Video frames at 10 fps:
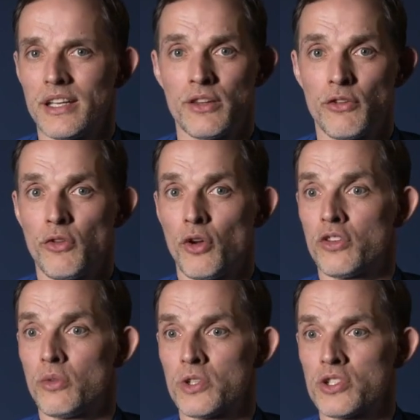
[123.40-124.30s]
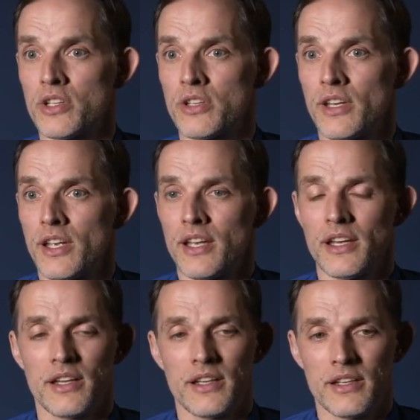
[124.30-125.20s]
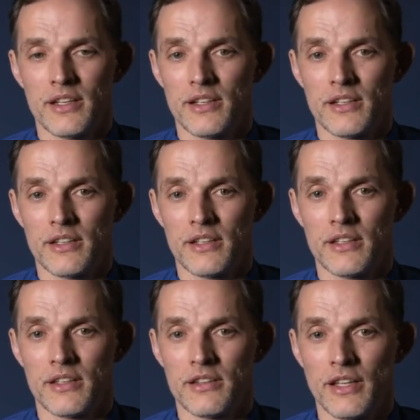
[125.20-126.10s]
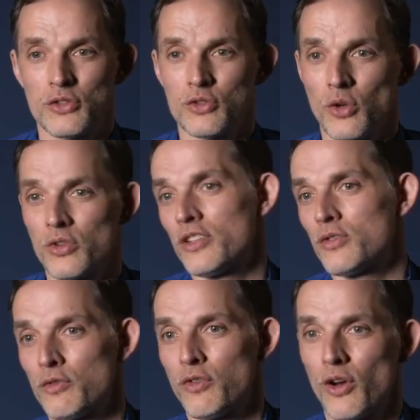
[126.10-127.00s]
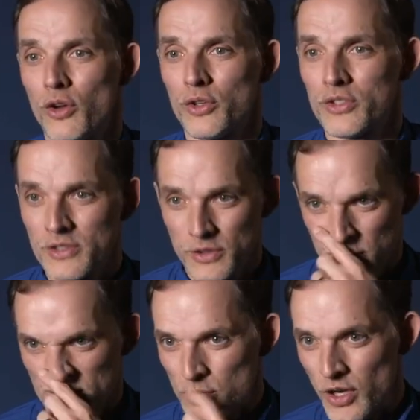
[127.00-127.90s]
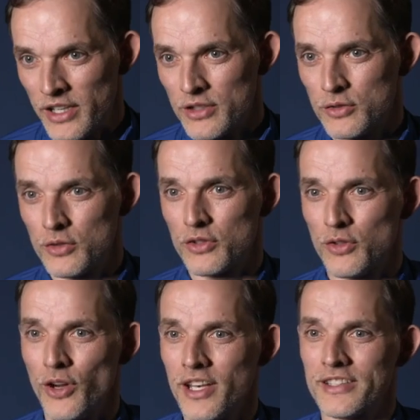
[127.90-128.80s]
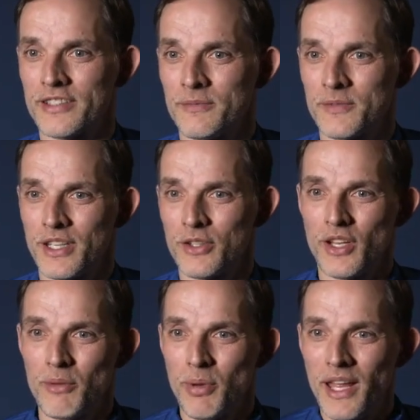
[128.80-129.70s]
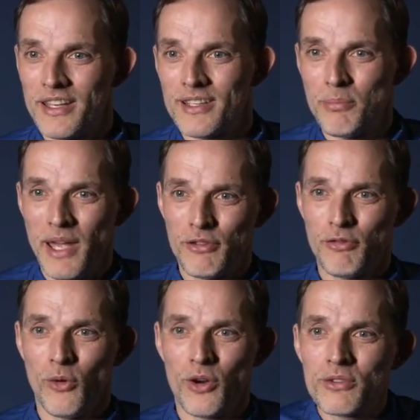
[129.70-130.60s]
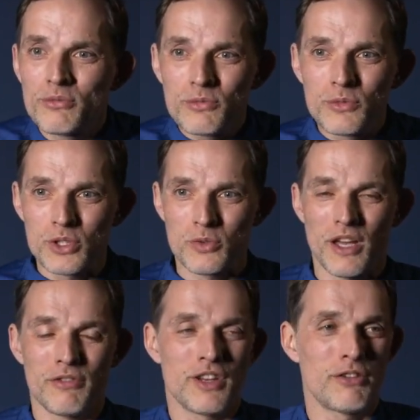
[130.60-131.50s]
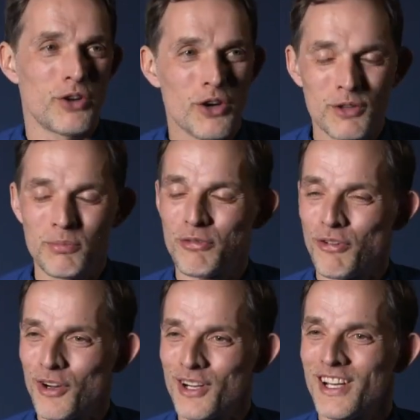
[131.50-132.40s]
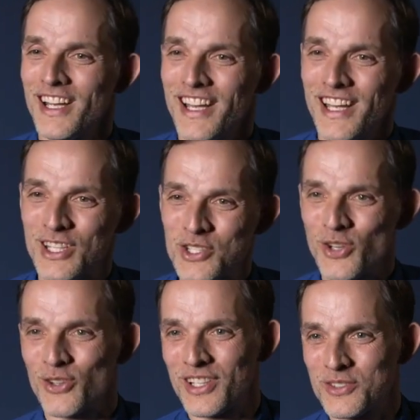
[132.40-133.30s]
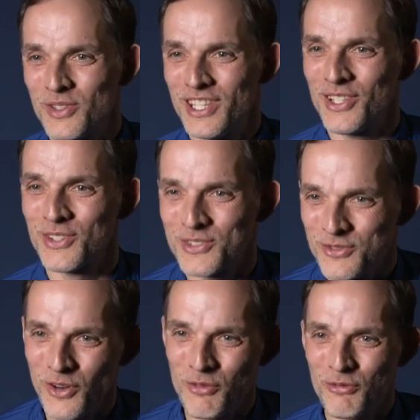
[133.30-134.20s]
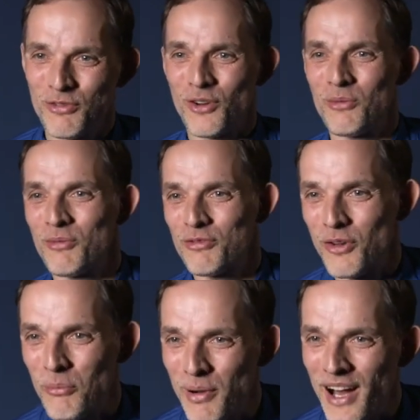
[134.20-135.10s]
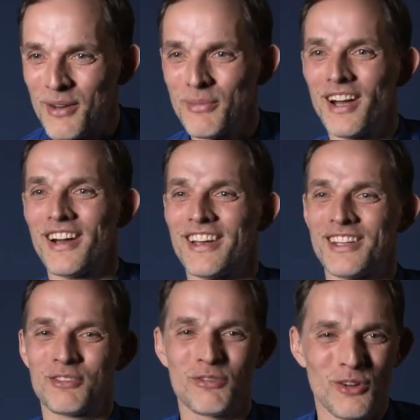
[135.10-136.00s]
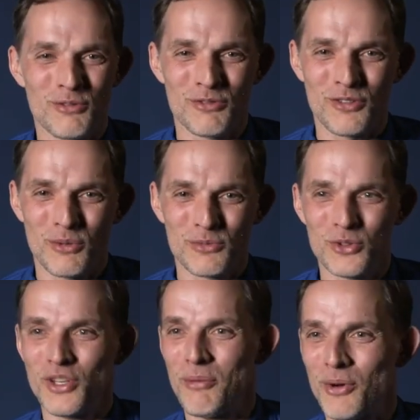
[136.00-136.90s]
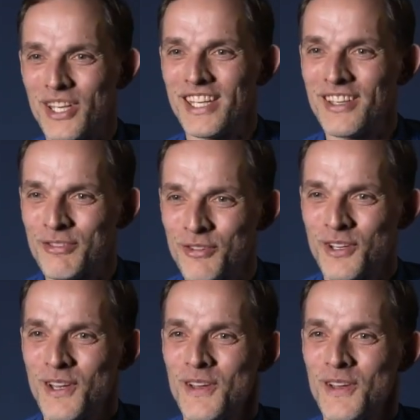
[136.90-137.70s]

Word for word: in third division uh, uh, that you don't need to follow your, your striker to the toilet. Then you can play in a back four, which we have never heard before, and showed us videos from from from Parma and from from Dynamo Kiev